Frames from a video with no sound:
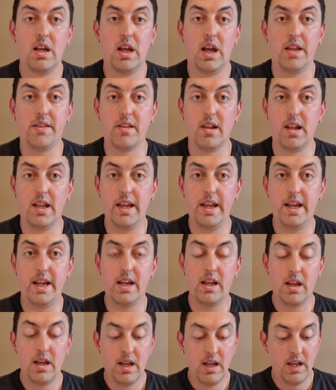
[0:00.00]
in the
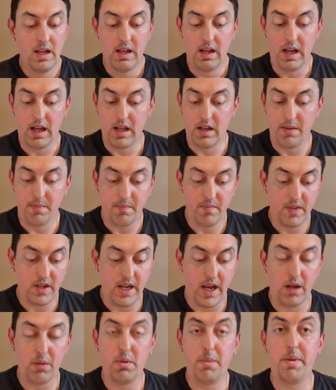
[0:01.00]
league. And
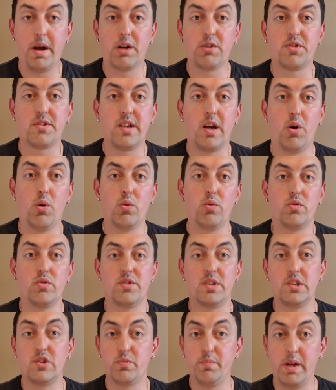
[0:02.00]
Canterbury Bankstown,
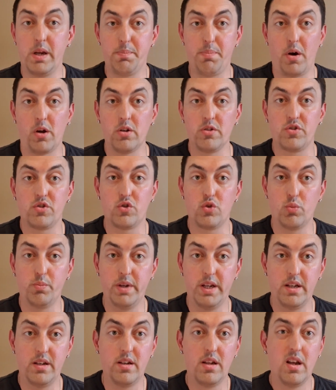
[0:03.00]
since Mick Potter's come
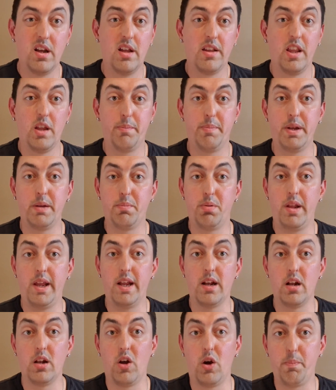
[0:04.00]
in, they've been
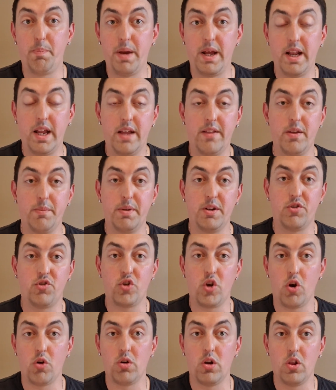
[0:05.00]
playing a lot better. They've been
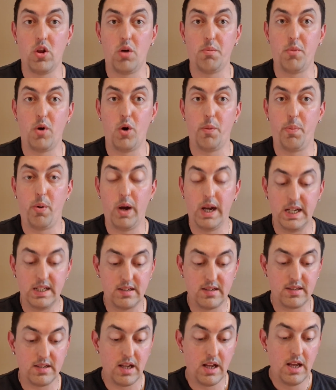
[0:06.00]
scoring a lot more
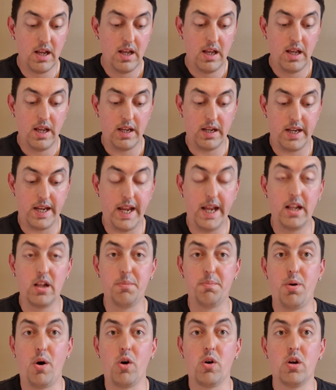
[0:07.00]
points.
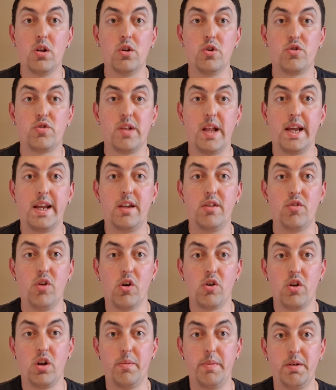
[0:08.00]
Keelan Ponga looks like he's
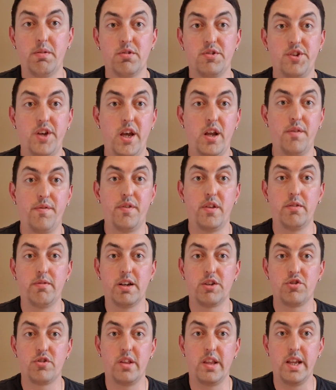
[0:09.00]
not going to be returned for the
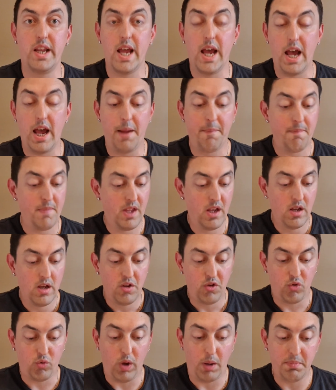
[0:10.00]
rest of the year.
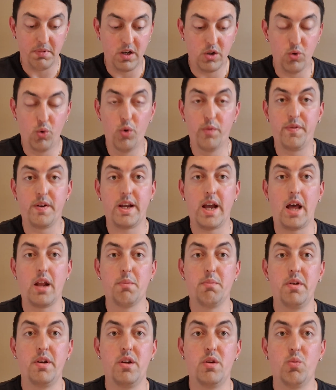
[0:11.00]
So I'm going to go for
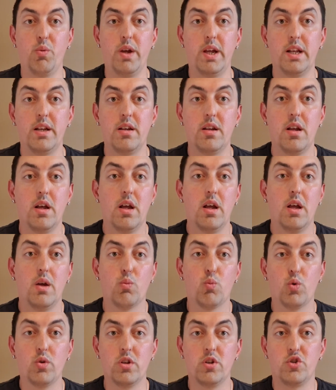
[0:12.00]
Canterbury to win
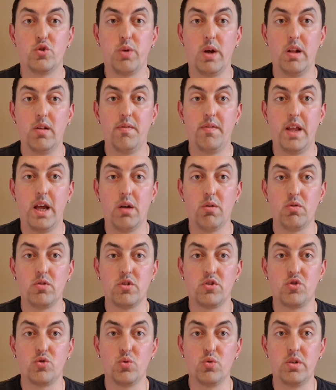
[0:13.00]
1-12 there
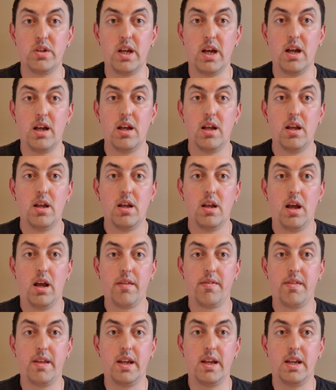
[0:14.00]
on Sunday.
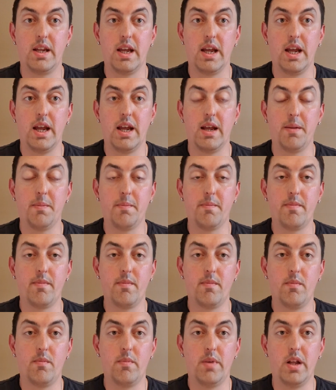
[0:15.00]
I think
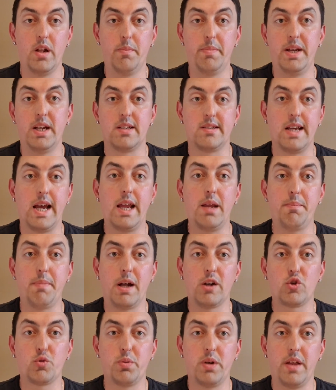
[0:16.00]
it'll be a tight
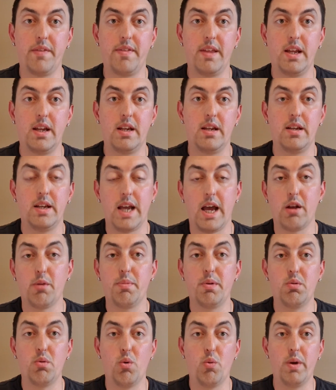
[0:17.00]
match, but I think
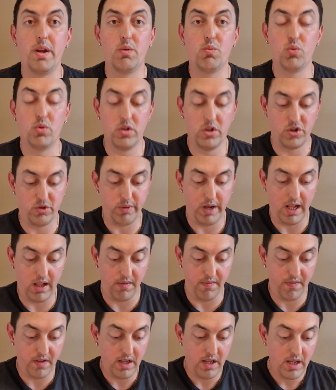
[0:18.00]
Canterbury will win
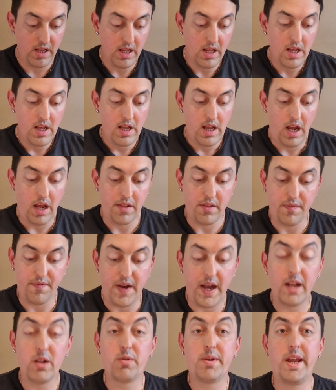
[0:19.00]
1-12. And the
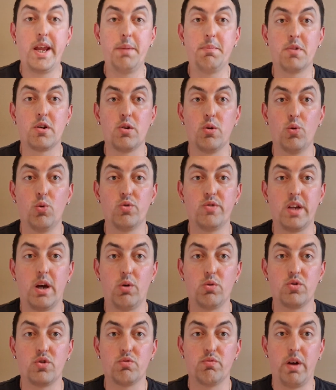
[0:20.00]
final game to close
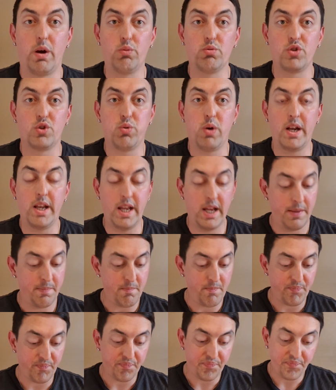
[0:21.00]
out round 20
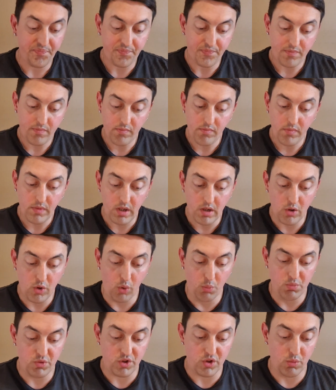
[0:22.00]

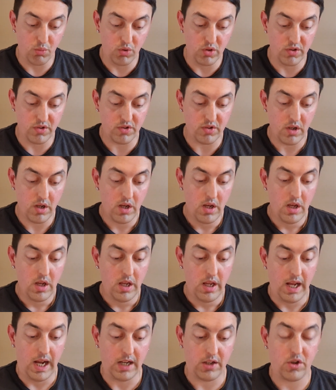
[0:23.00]
comes to us
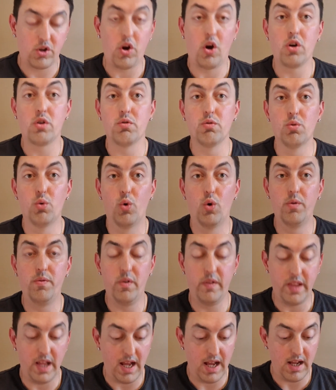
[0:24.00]
at Cogra
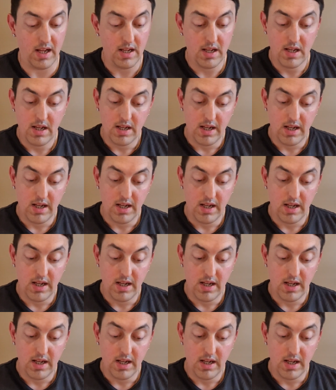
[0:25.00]
Oval there.